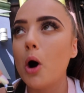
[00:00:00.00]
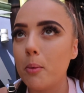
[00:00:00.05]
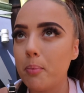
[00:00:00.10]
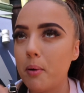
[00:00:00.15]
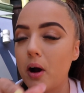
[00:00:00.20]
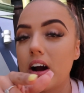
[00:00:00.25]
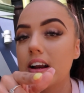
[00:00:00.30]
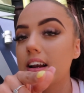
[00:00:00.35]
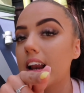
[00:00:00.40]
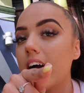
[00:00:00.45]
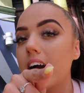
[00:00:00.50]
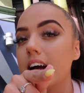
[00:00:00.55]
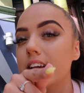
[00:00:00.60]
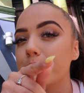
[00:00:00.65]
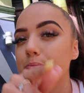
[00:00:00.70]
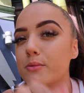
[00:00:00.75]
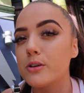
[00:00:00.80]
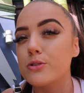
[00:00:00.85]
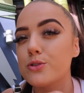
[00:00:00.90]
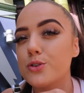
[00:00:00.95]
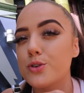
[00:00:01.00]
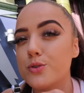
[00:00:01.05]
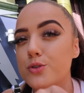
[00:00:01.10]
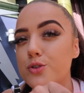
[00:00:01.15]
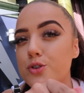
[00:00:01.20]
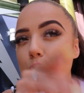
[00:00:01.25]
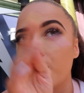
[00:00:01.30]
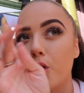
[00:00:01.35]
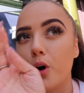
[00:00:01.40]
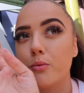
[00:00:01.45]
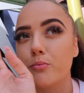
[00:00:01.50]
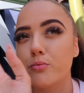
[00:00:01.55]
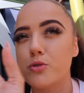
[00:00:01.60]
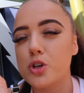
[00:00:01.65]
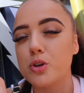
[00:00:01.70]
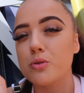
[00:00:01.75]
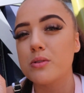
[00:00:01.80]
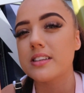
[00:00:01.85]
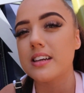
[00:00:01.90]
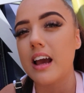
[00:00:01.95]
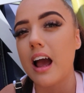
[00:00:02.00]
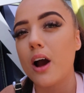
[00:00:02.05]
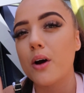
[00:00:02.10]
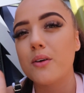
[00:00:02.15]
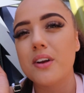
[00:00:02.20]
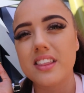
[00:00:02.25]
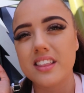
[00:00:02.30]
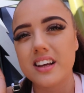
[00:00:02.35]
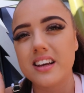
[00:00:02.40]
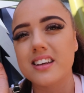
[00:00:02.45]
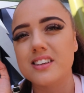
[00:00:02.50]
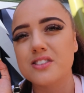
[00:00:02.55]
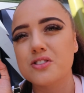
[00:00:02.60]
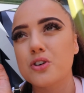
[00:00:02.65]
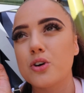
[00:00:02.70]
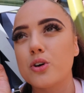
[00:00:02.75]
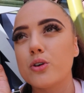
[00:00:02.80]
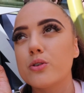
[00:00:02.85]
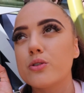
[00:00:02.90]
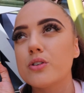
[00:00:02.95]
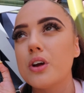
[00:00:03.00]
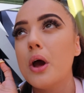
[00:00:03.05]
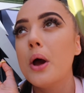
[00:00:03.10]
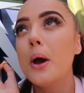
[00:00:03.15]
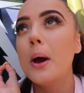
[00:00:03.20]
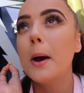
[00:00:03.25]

Popeye line, not too sure. Toontown, I think it's called.